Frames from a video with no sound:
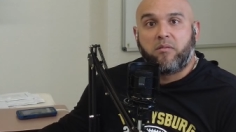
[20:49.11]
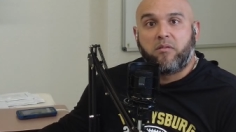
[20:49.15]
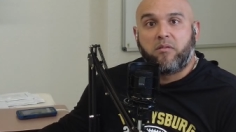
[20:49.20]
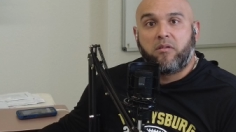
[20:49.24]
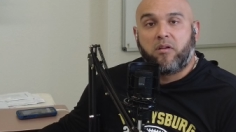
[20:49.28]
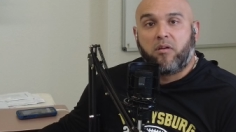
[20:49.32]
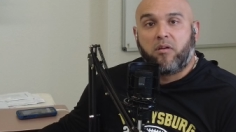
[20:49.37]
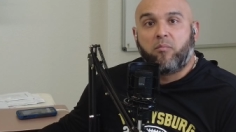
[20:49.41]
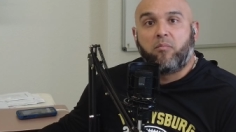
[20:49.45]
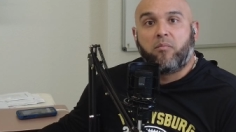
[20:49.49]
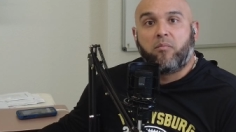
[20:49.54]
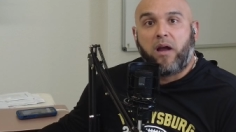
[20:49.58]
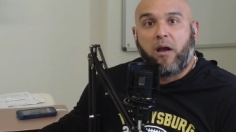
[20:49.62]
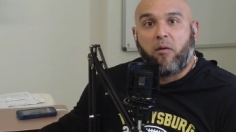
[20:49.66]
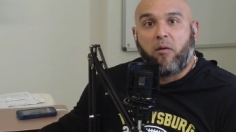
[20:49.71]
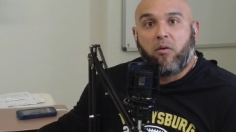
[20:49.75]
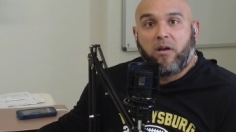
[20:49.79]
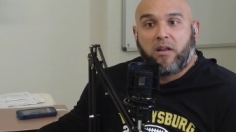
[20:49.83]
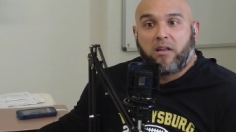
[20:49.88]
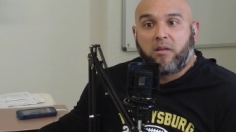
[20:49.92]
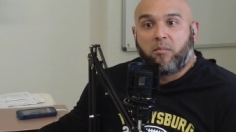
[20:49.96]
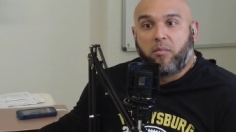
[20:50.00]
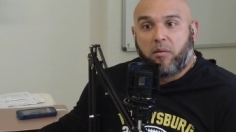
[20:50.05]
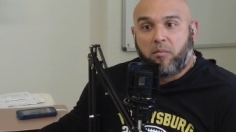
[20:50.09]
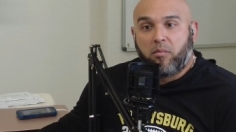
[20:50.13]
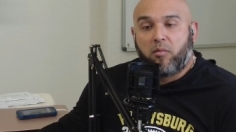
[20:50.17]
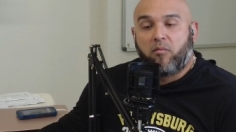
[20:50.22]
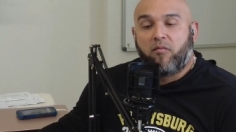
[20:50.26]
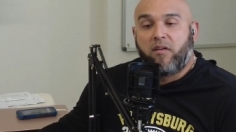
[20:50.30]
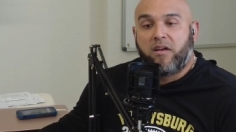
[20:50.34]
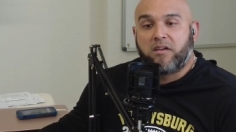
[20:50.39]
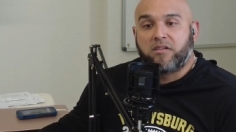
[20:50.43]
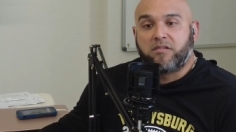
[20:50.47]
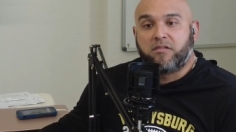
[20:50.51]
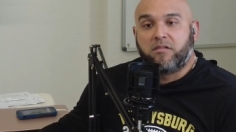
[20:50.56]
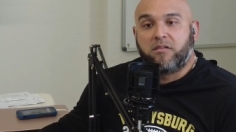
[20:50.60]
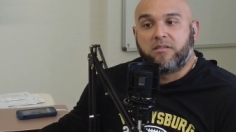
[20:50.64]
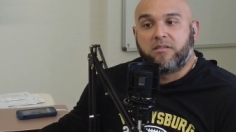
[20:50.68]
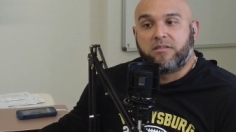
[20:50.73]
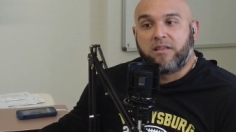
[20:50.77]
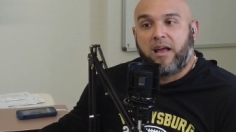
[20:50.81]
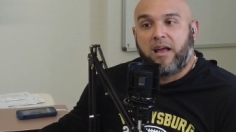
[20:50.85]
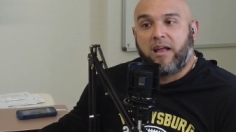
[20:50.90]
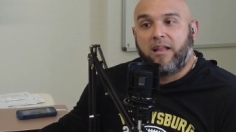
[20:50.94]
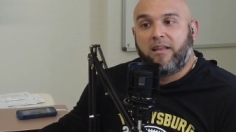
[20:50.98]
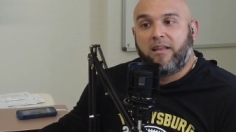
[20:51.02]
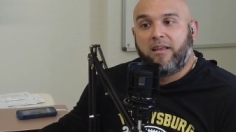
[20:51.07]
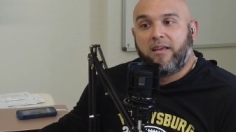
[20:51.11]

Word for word: You know, I want it to be professional. It's not.